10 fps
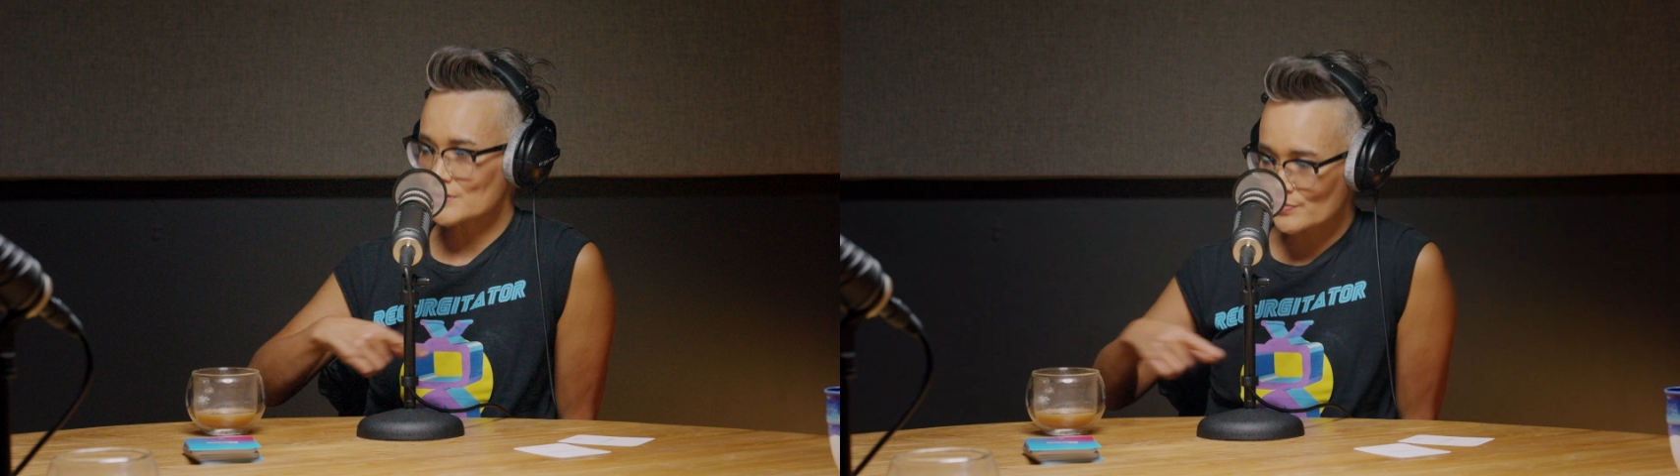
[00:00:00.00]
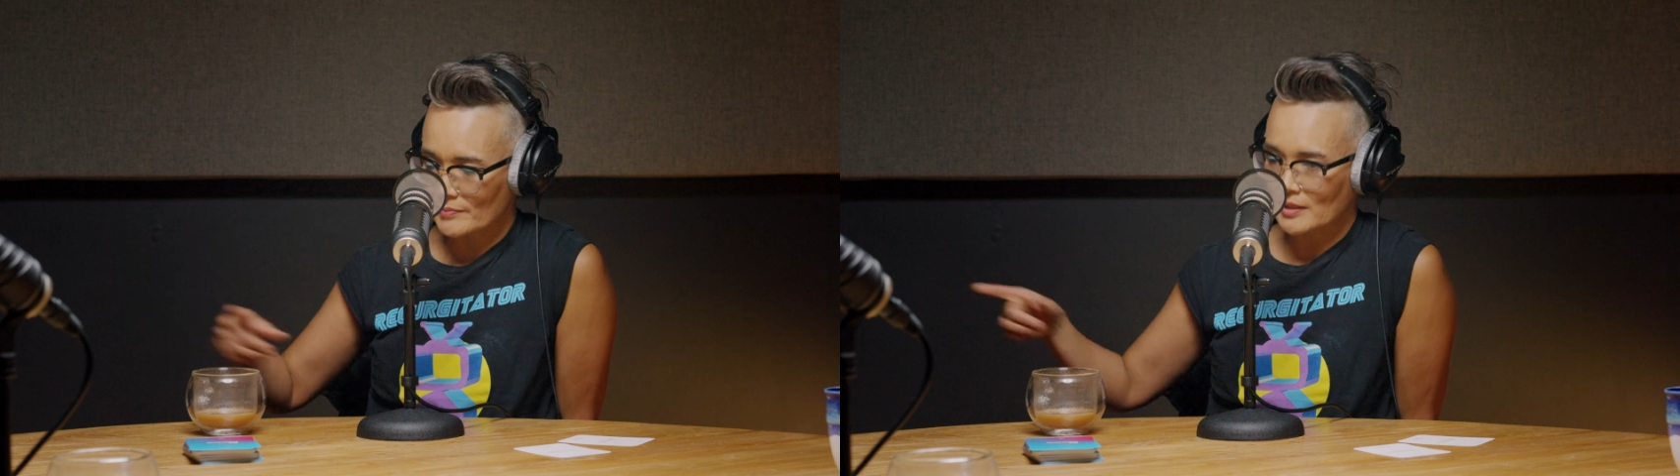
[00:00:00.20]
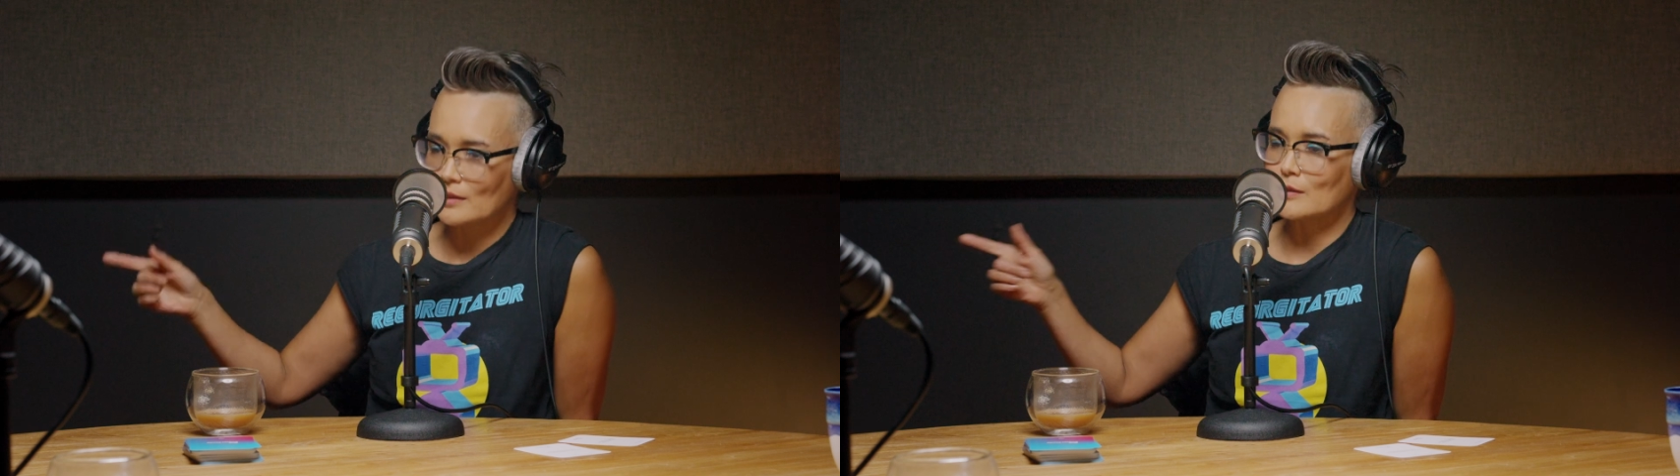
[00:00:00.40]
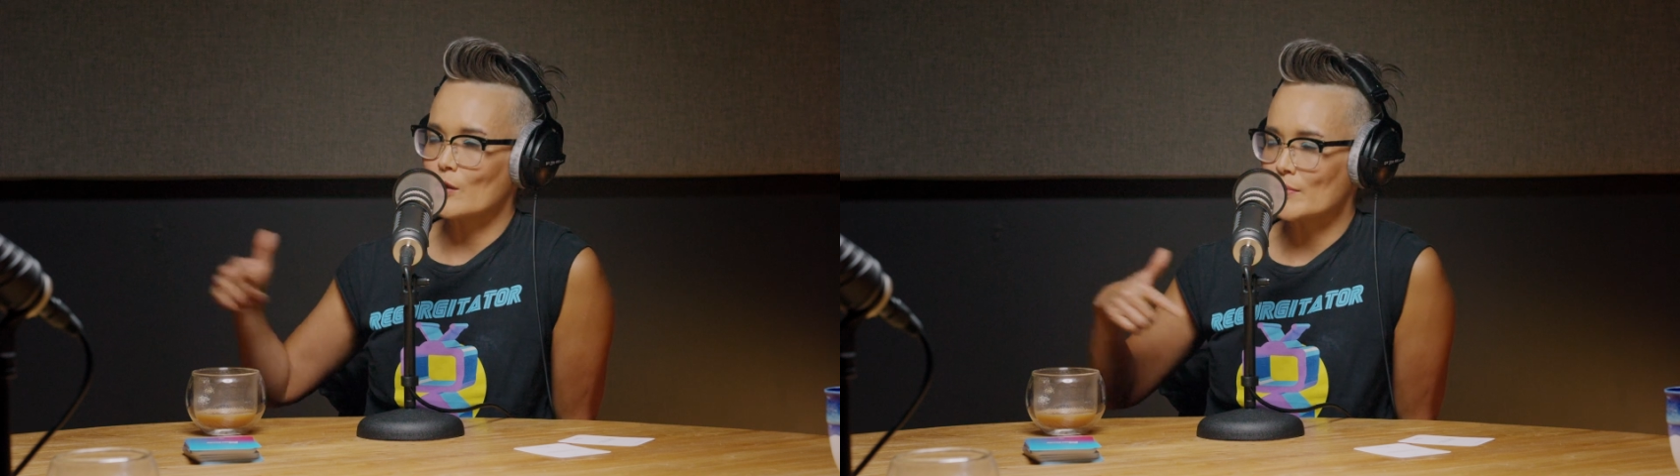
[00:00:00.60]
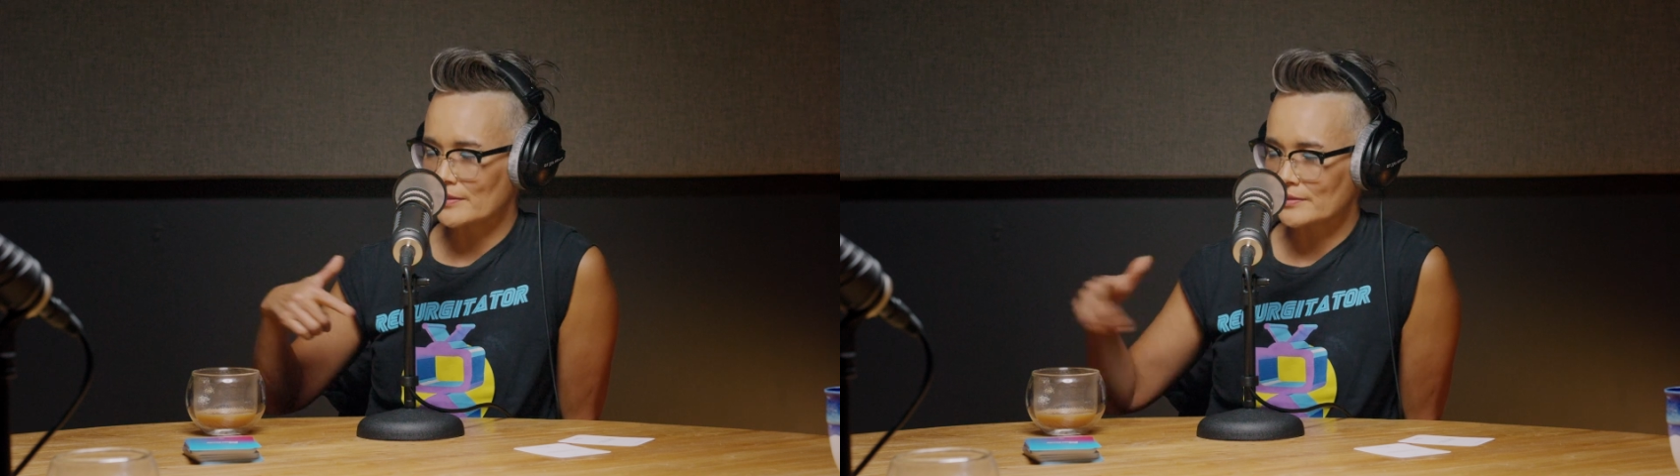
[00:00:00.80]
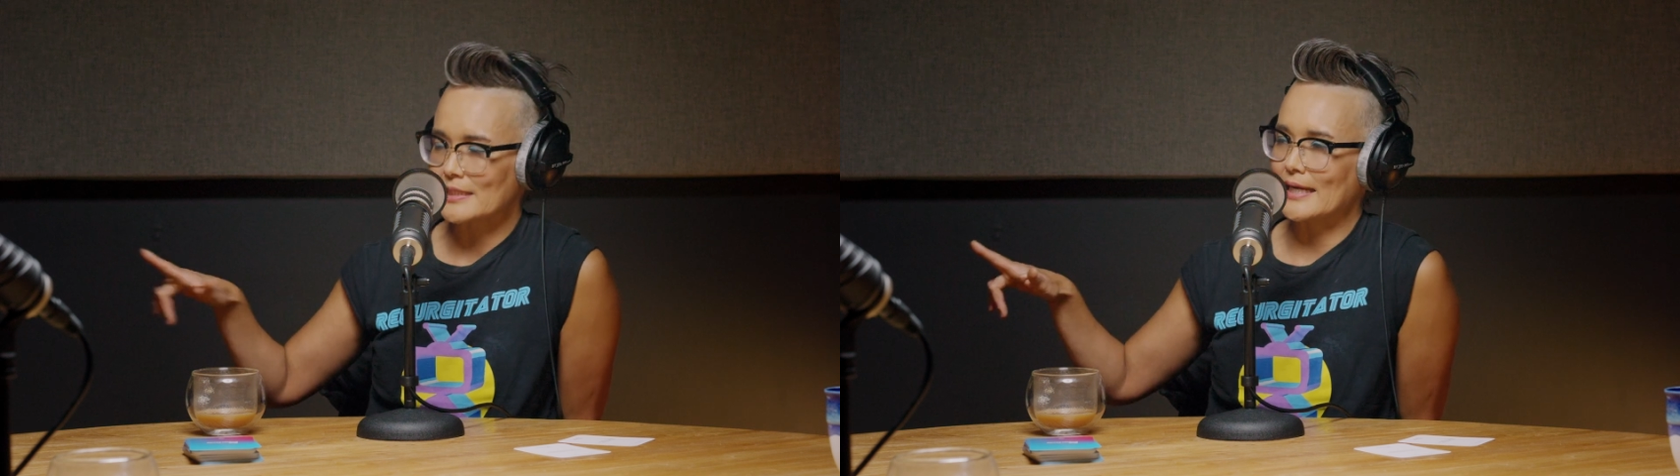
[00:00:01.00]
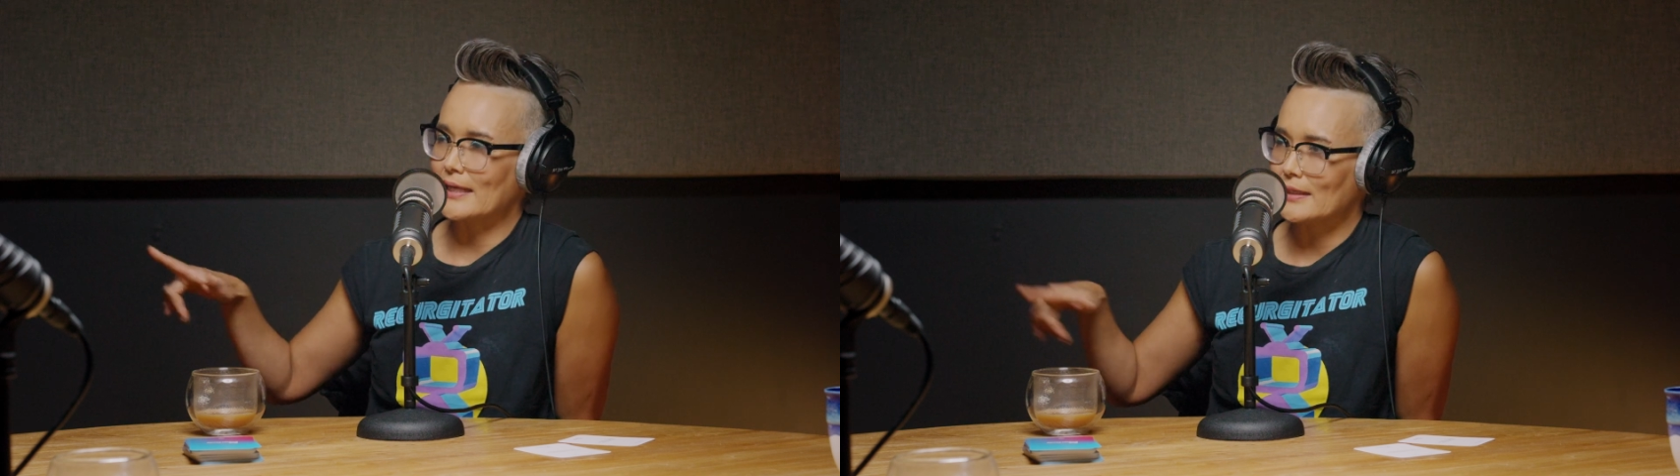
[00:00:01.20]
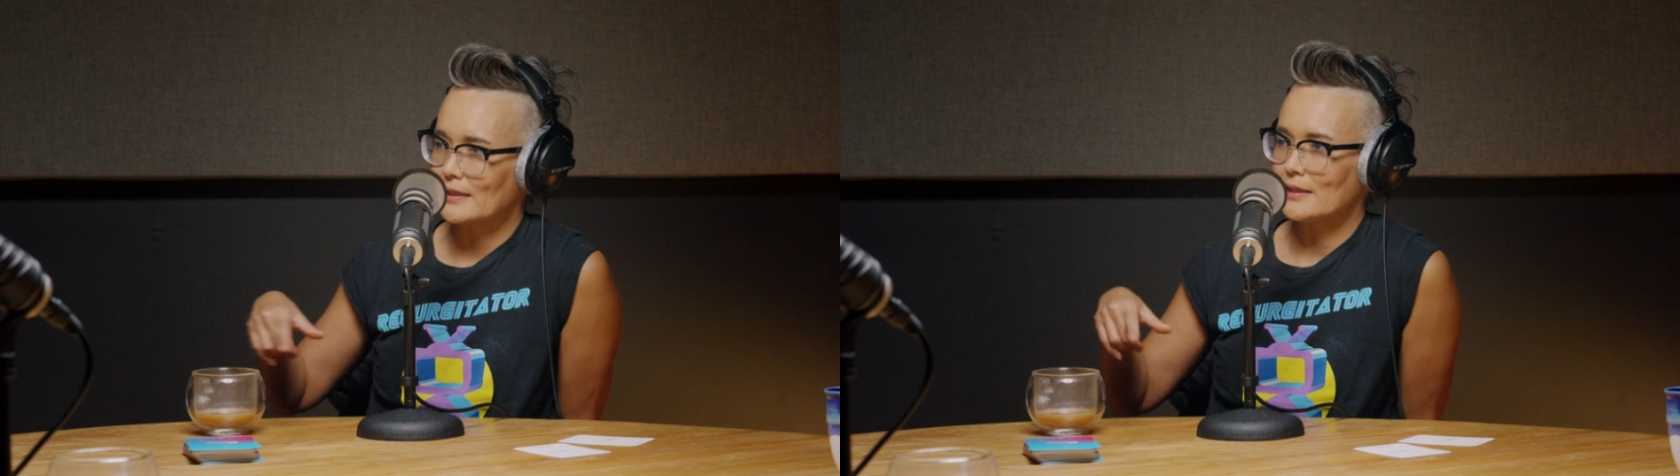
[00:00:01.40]
swim 1 kilometre a
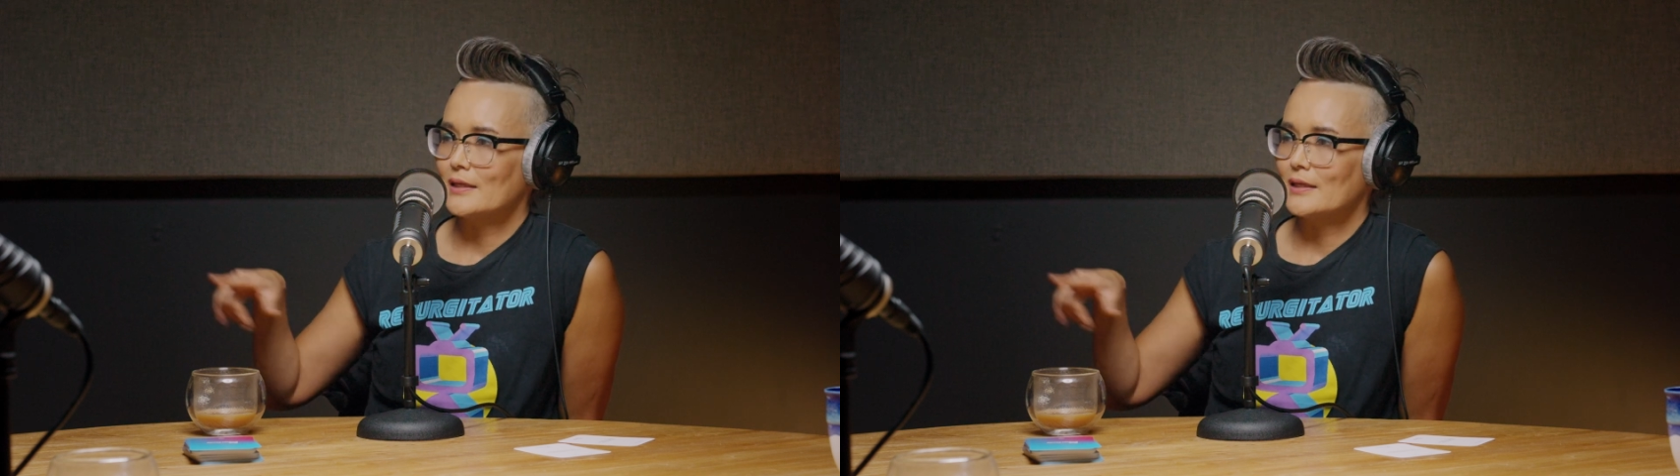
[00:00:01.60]
day.